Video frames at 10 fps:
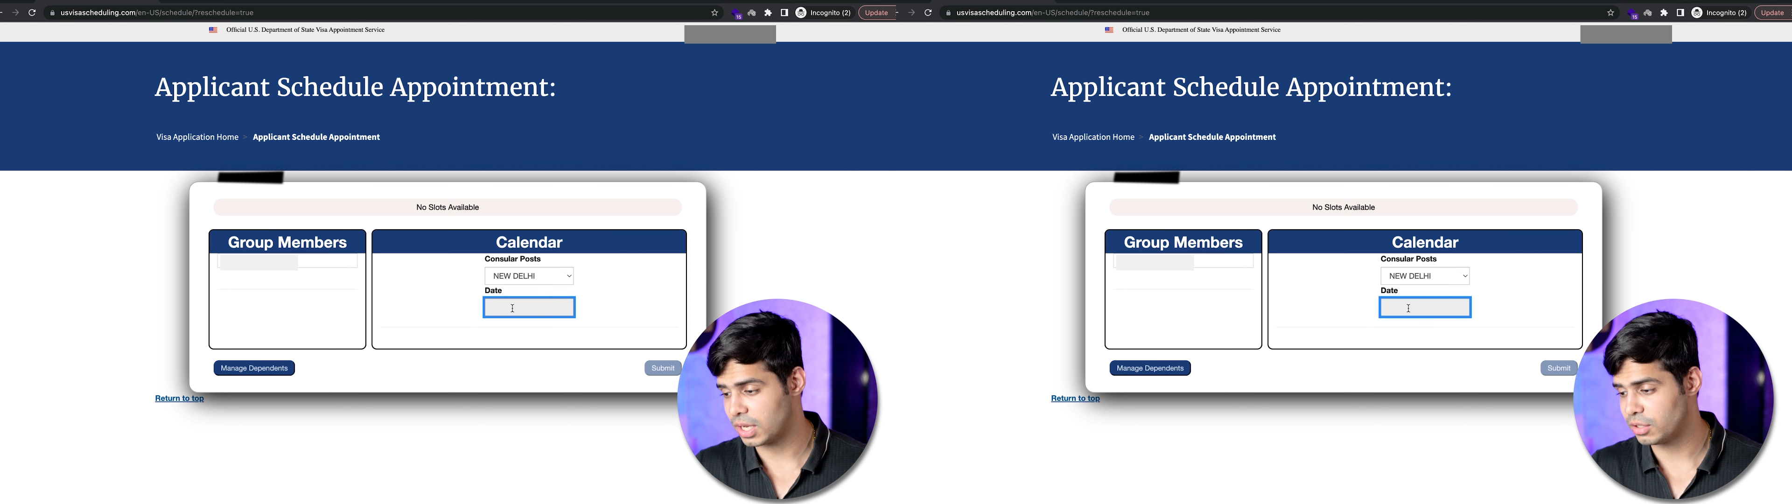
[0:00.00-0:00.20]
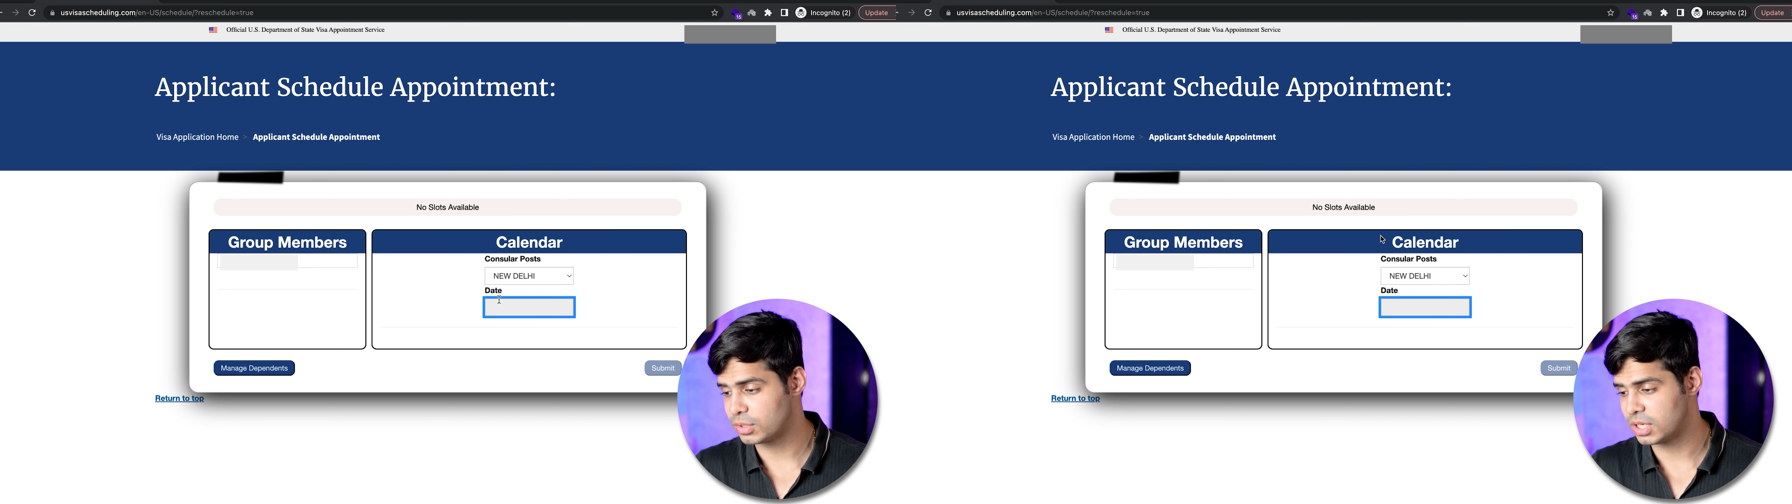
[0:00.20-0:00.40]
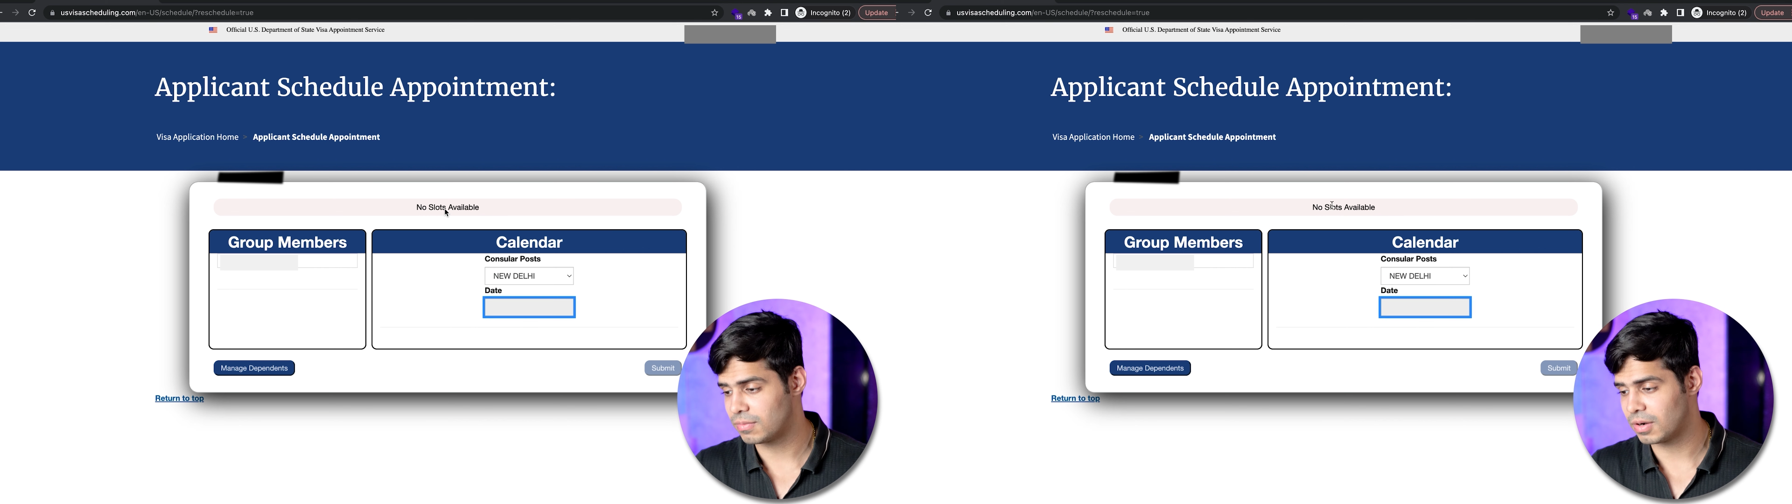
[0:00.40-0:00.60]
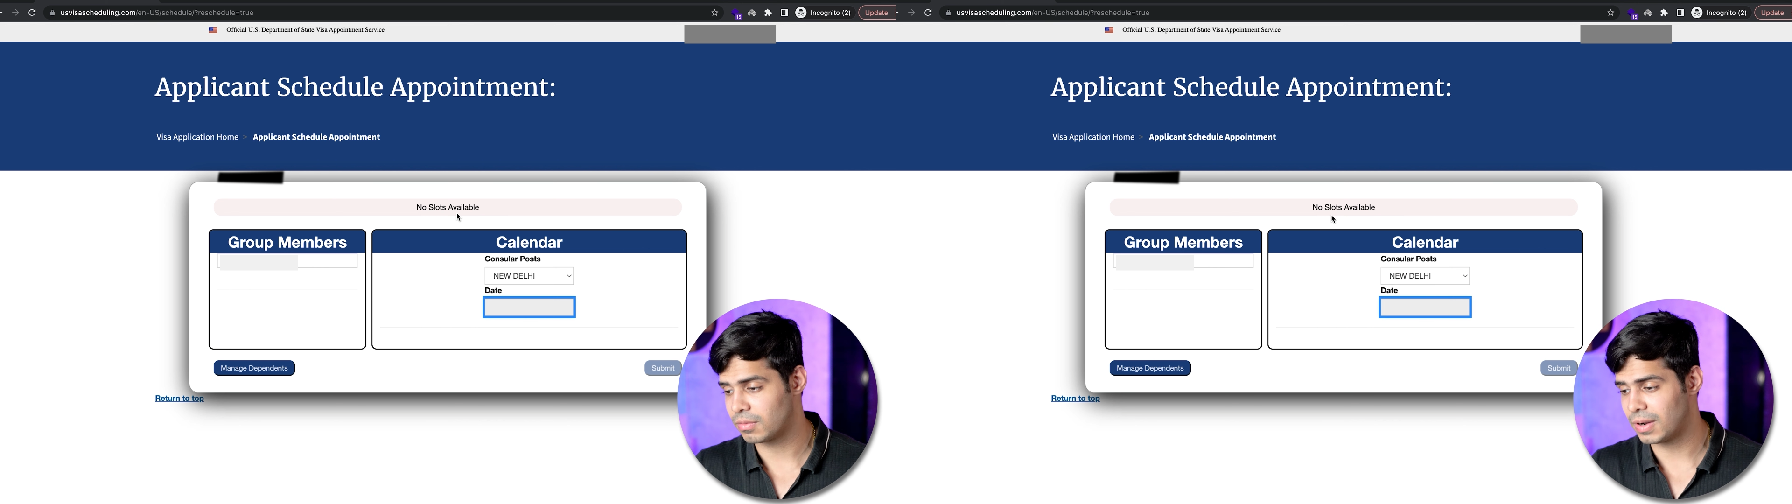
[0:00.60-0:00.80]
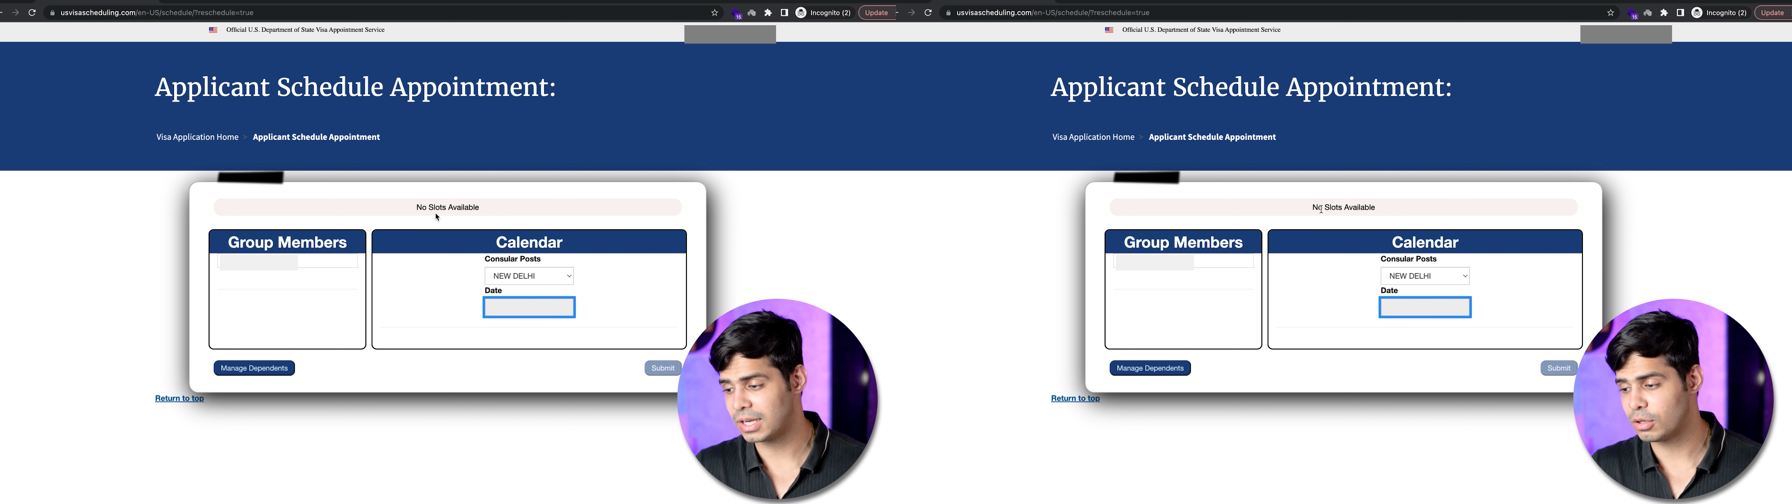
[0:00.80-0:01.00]
and you see
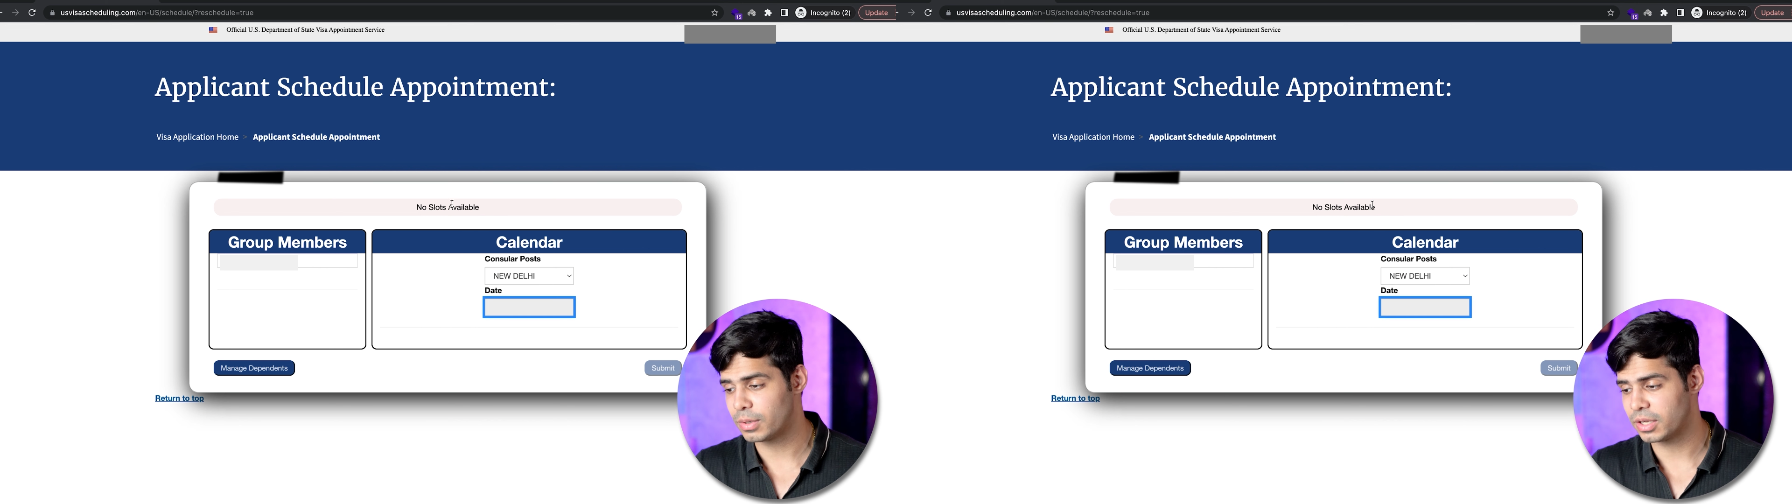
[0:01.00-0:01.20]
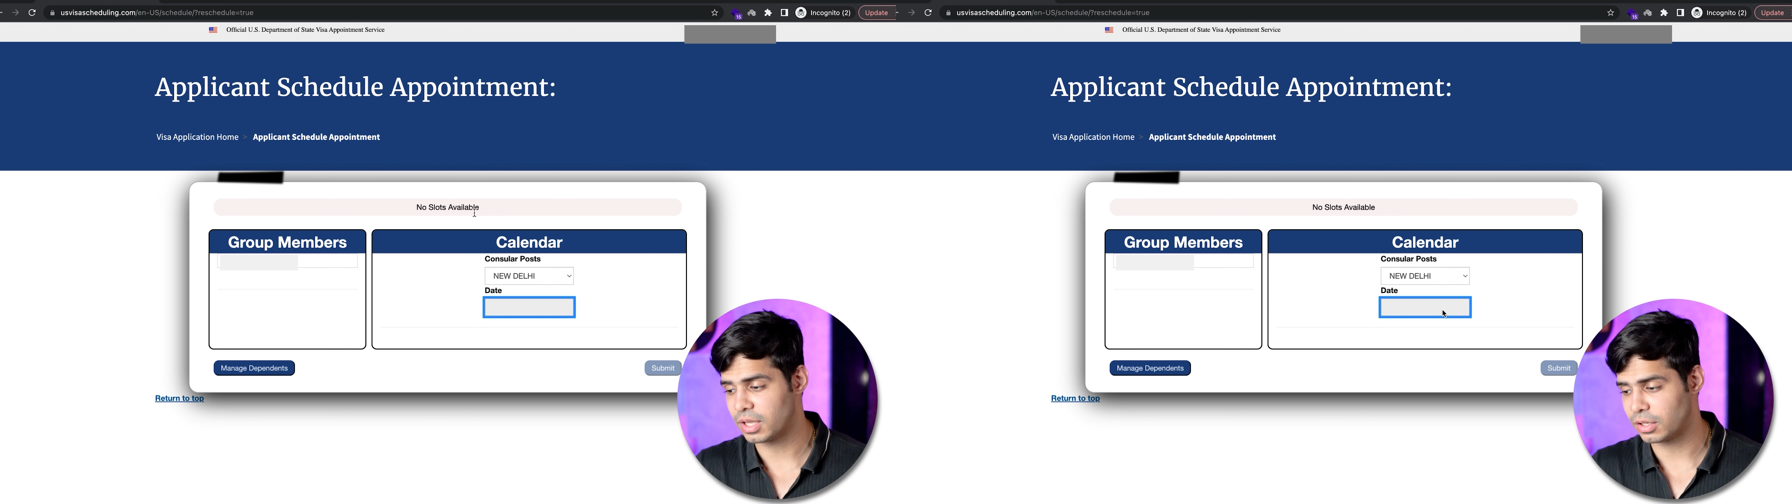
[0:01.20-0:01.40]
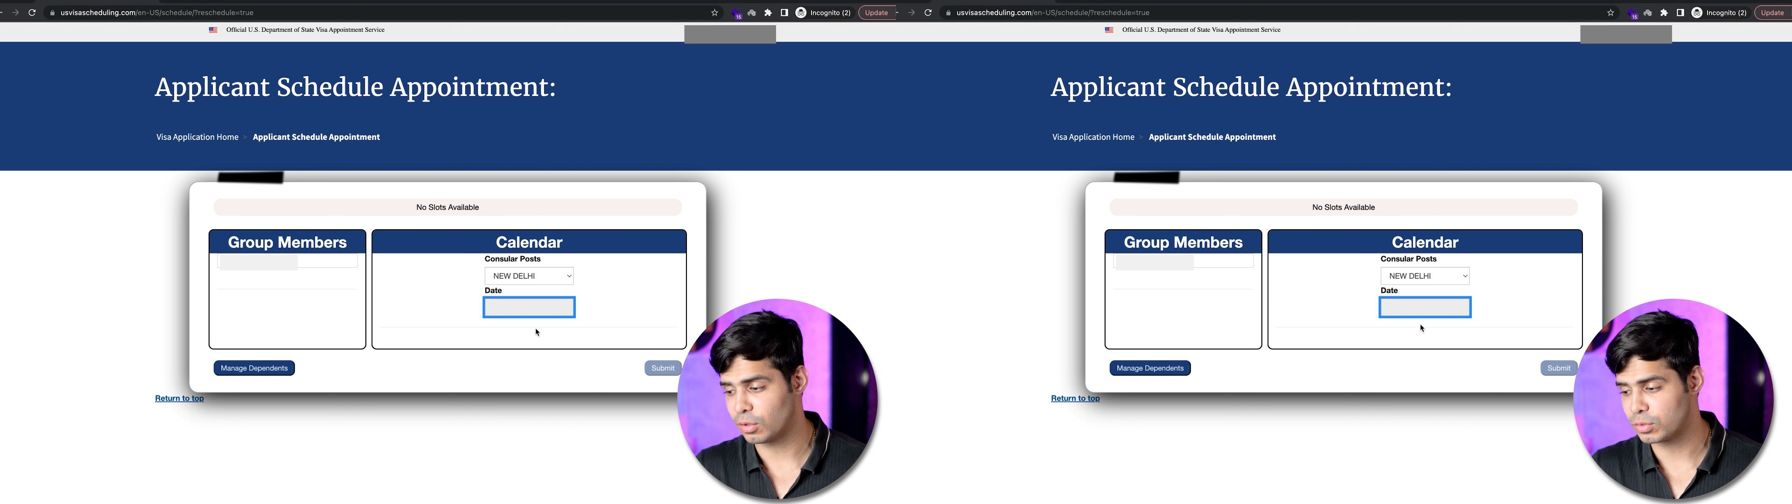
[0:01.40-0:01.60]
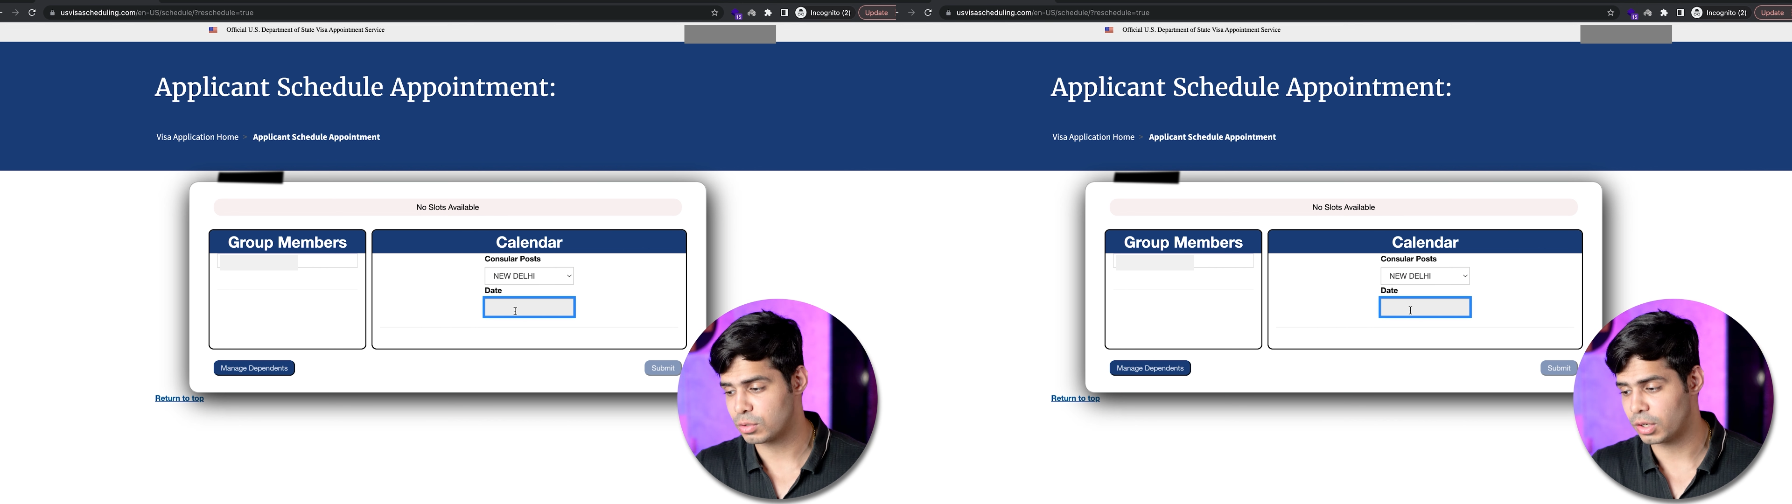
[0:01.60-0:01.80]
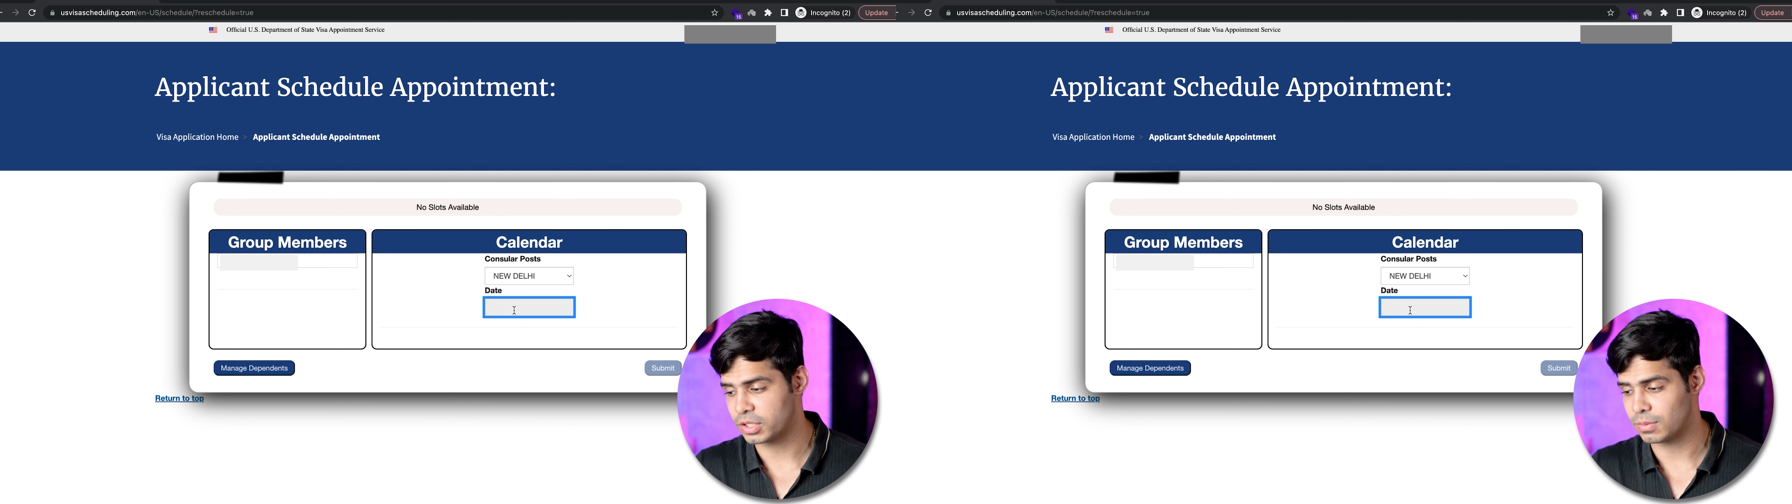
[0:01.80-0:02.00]
directly over here that no
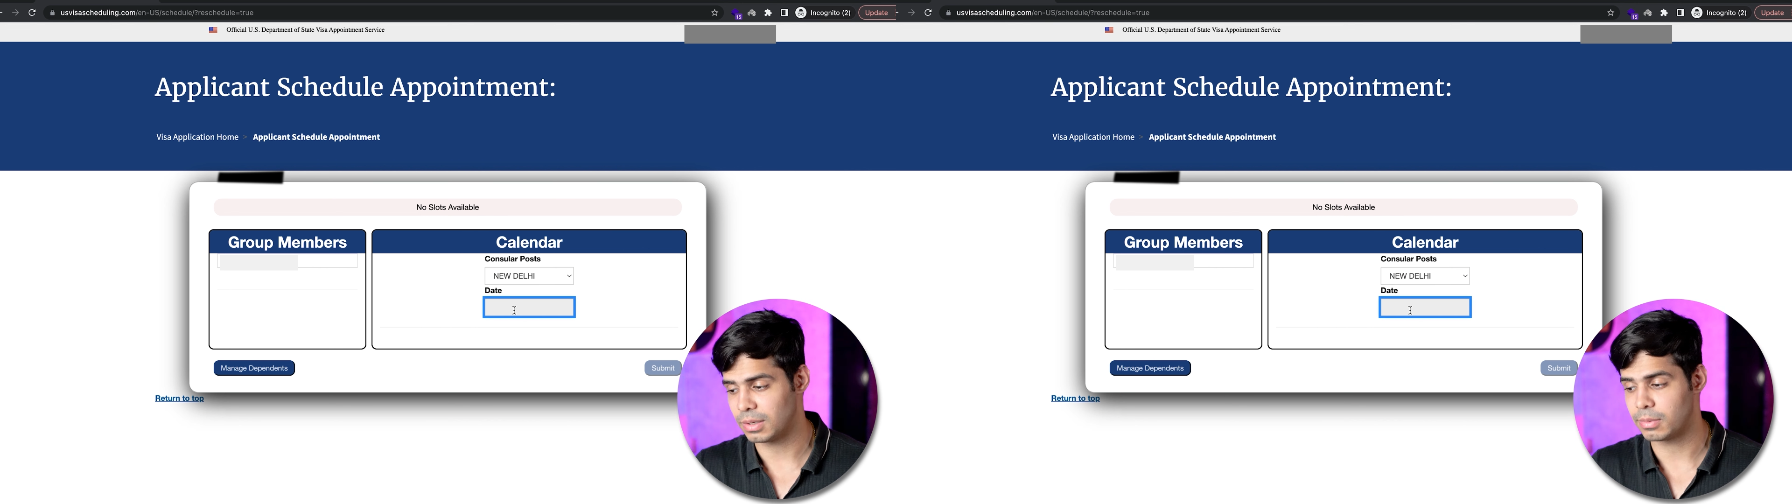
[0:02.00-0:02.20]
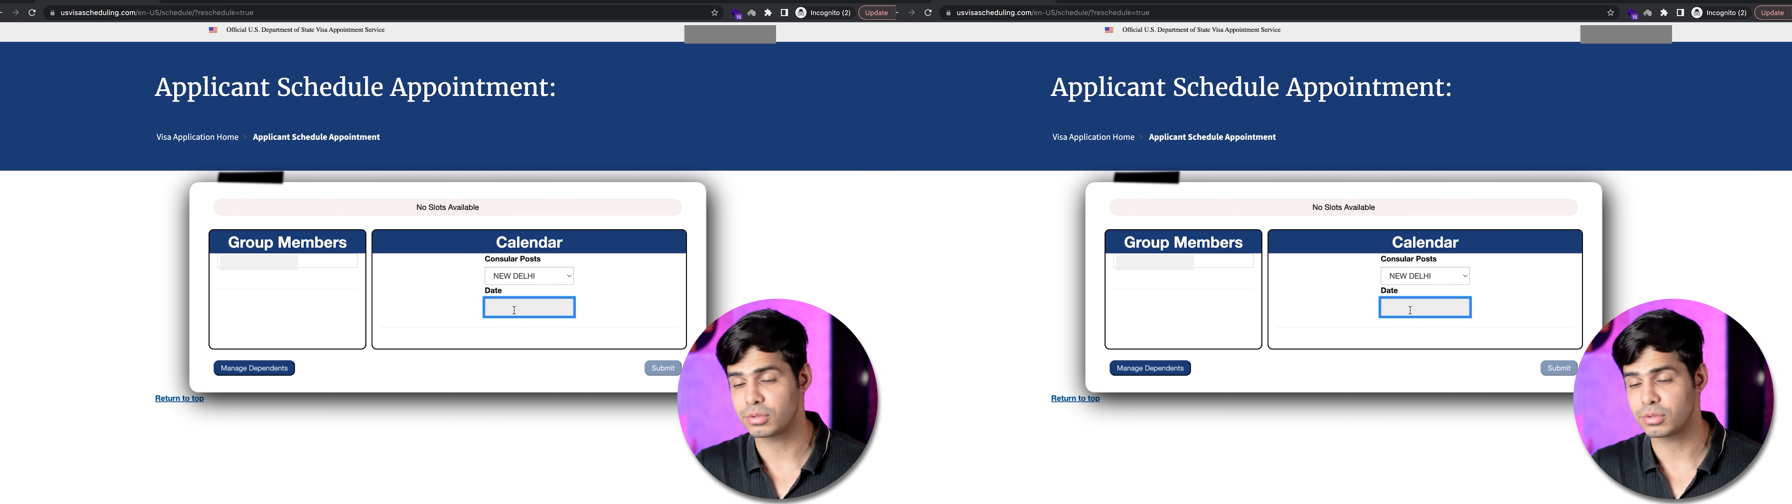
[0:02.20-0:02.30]
slot is available.